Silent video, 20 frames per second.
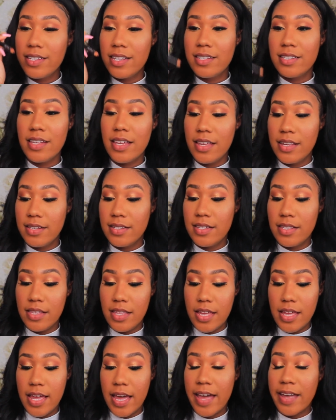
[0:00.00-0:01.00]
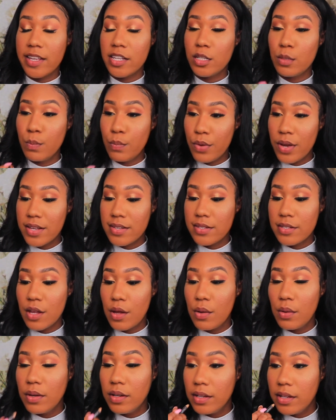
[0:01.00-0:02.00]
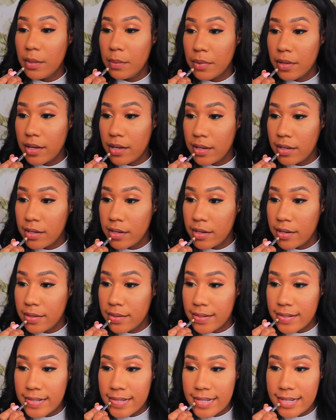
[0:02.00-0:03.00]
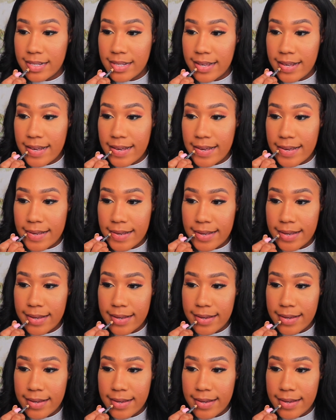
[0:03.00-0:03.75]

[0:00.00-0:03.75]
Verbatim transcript: This is the Espresso lip color, and this is that